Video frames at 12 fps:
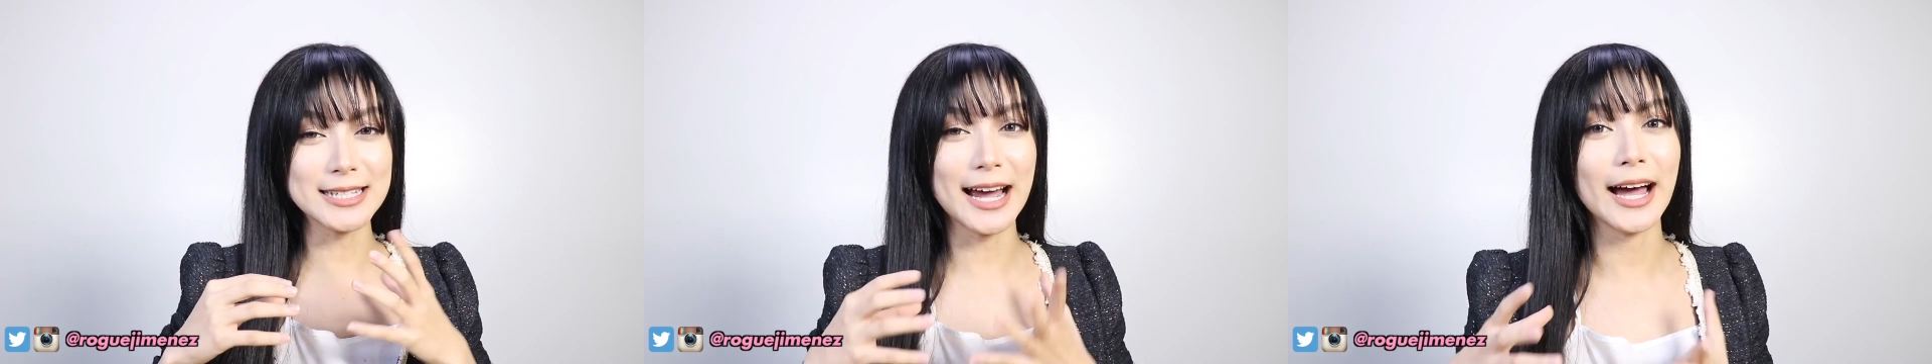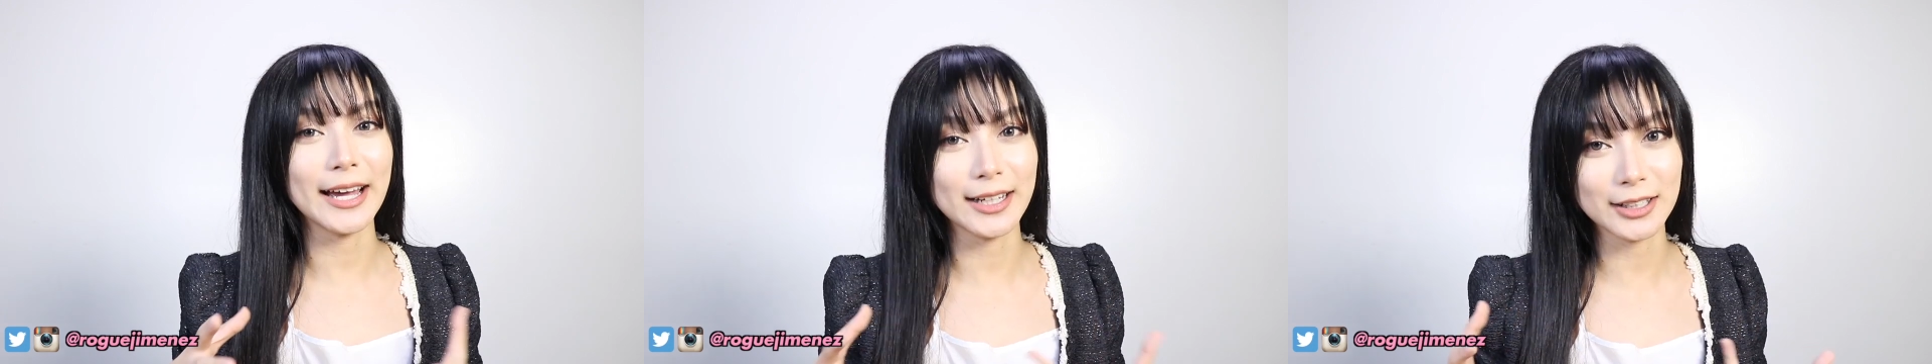
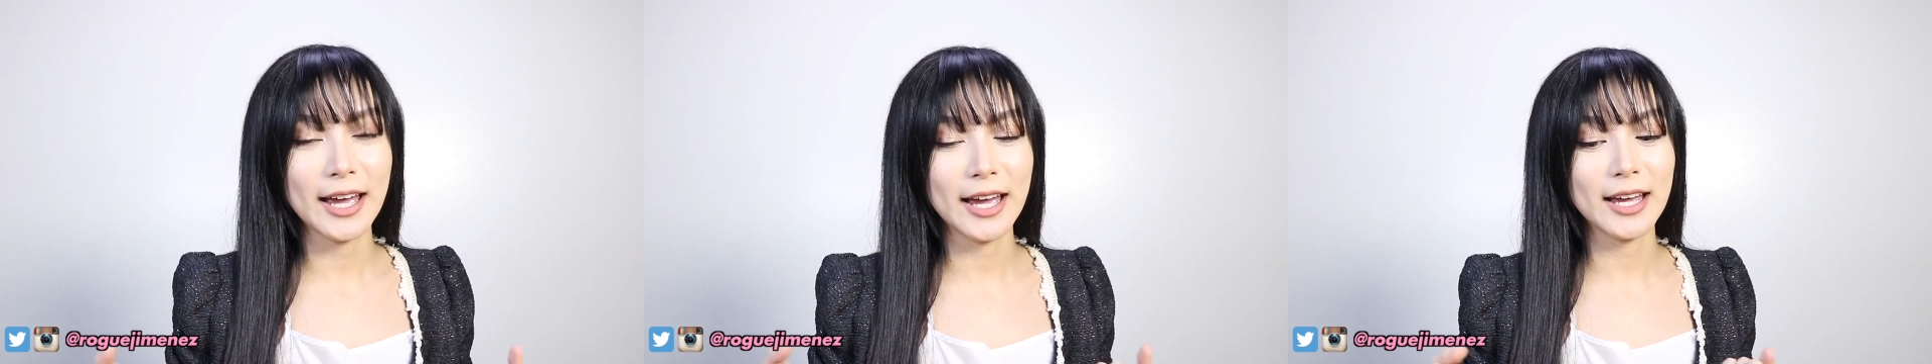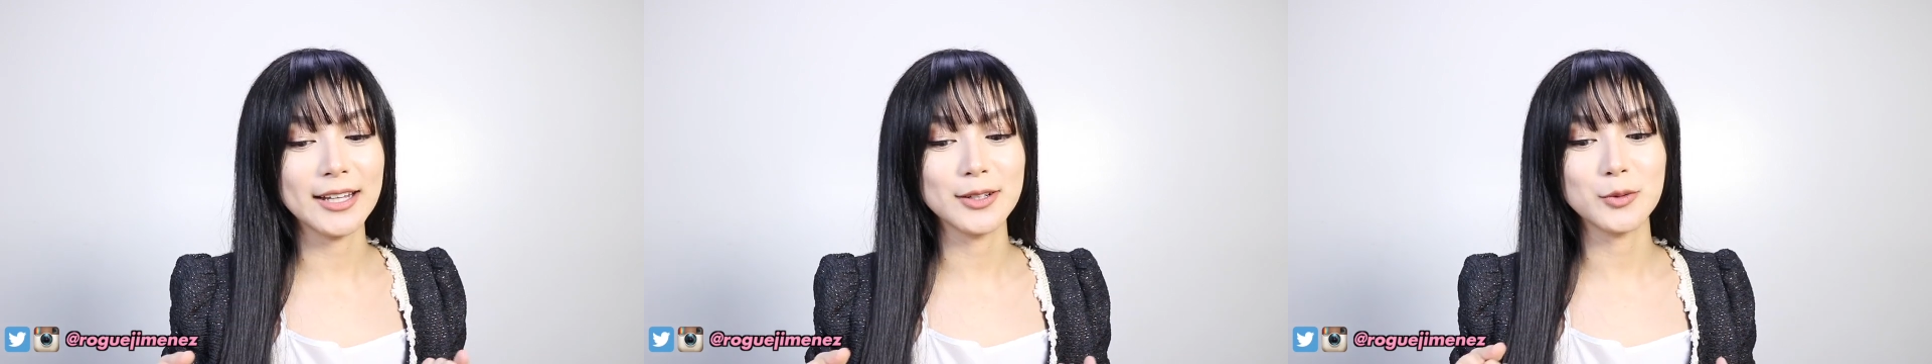style
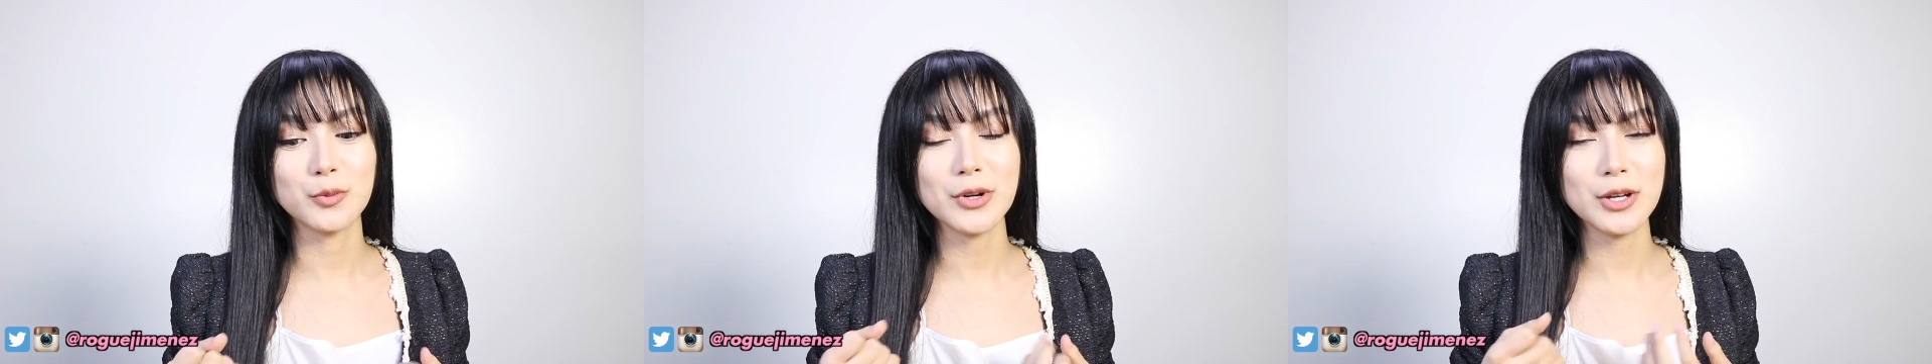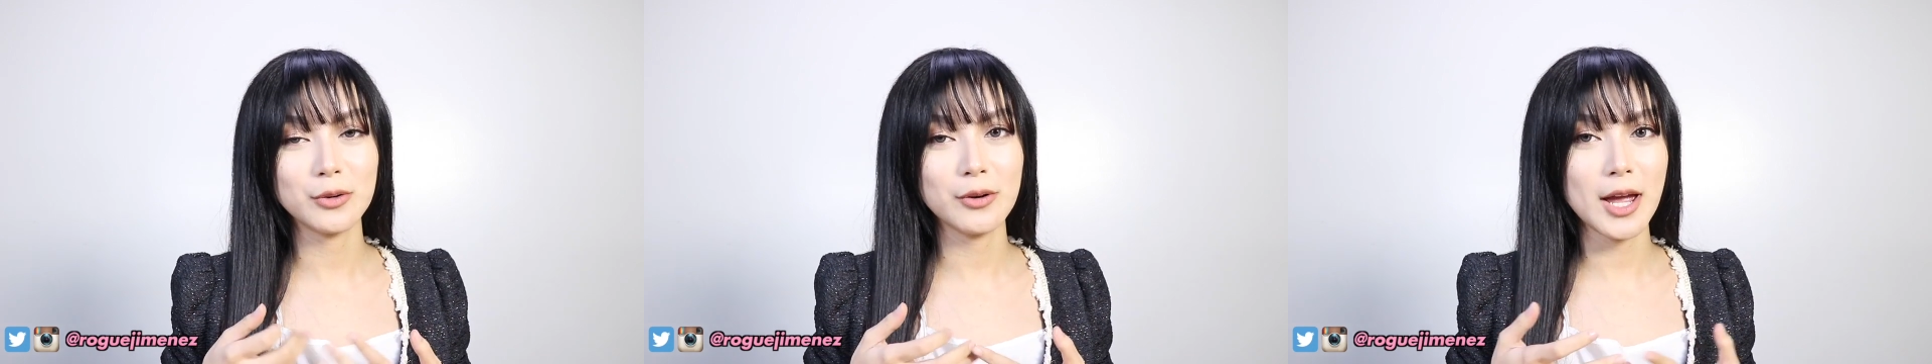and
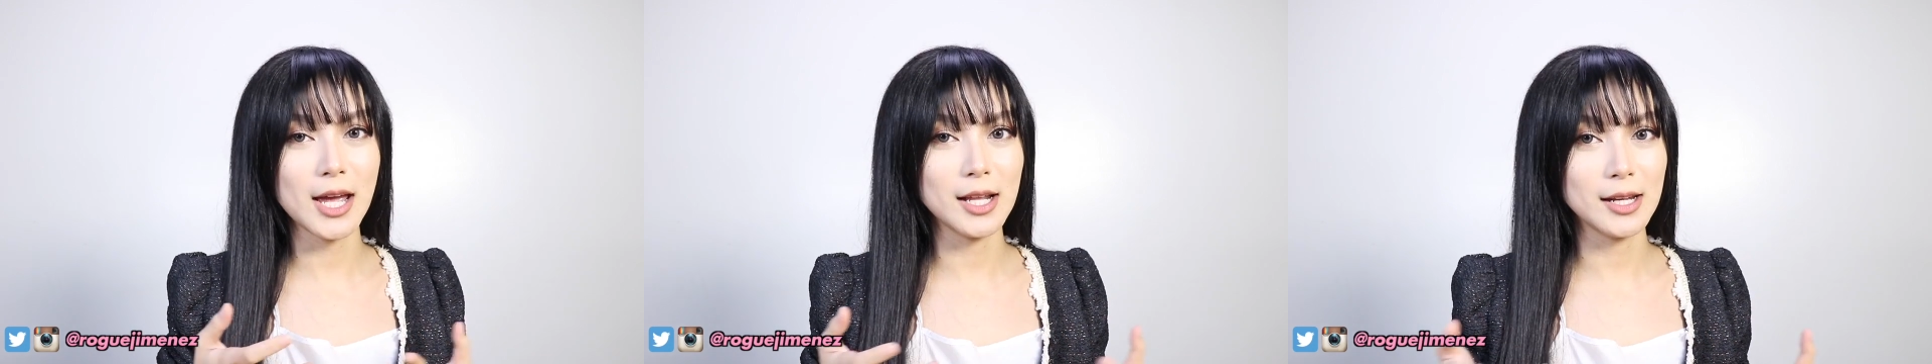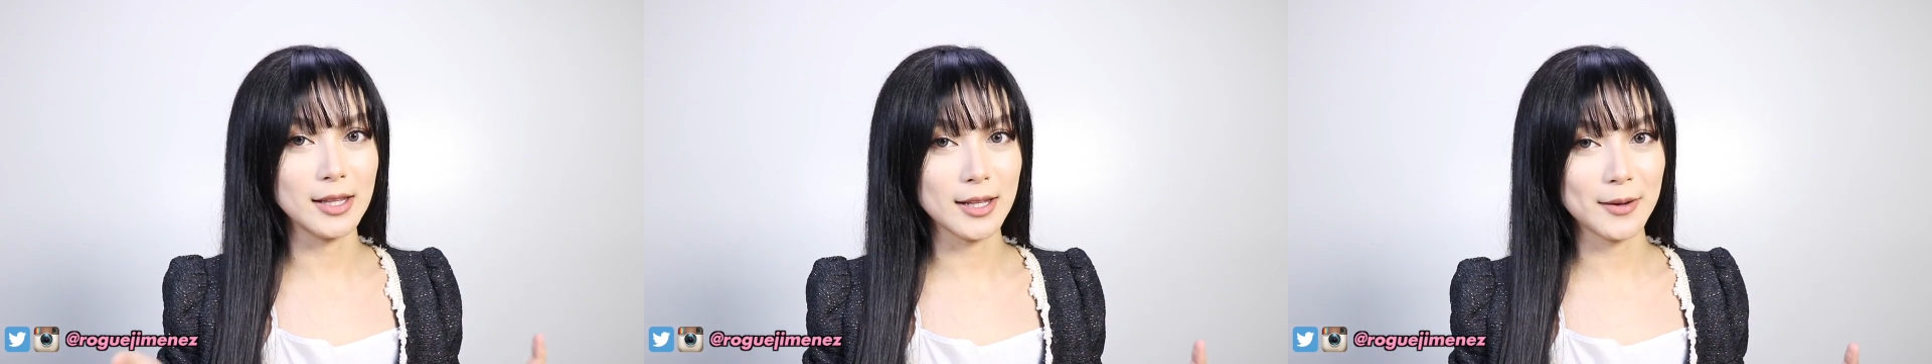
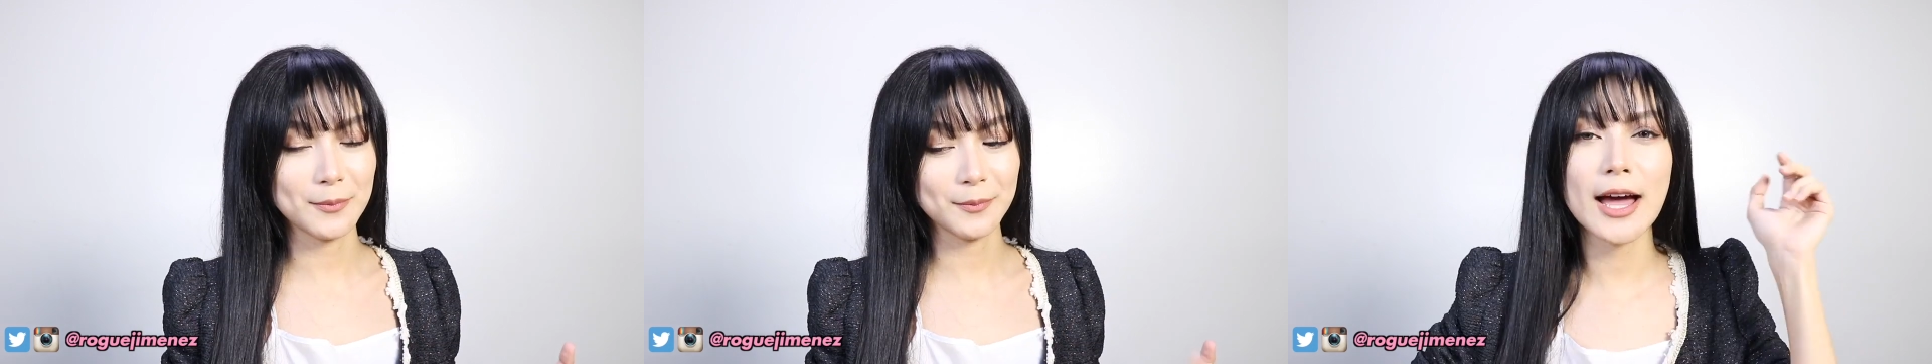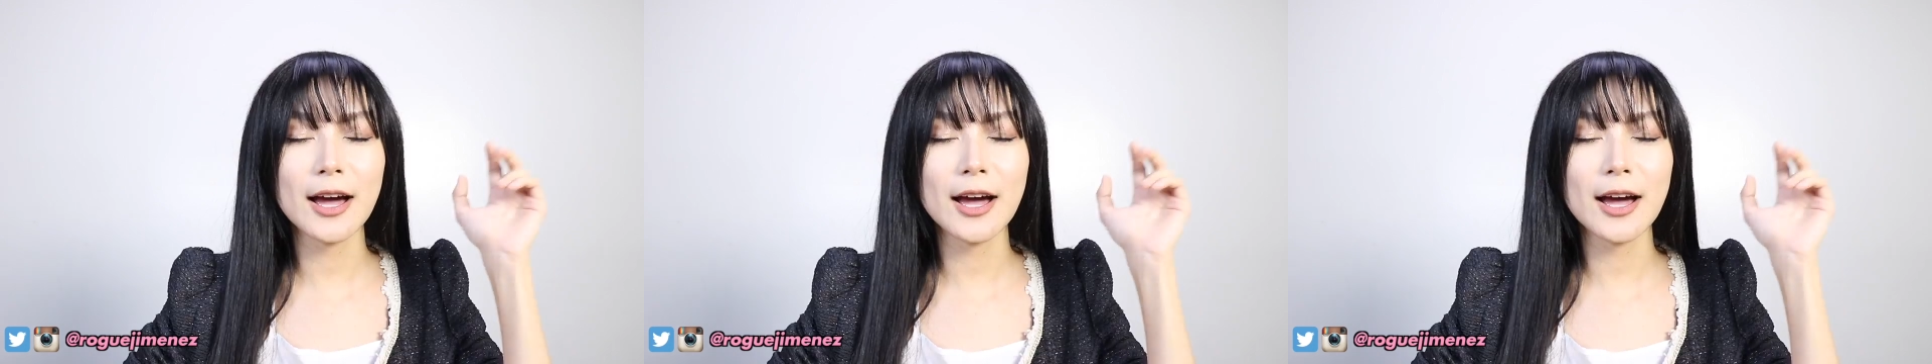recreating them.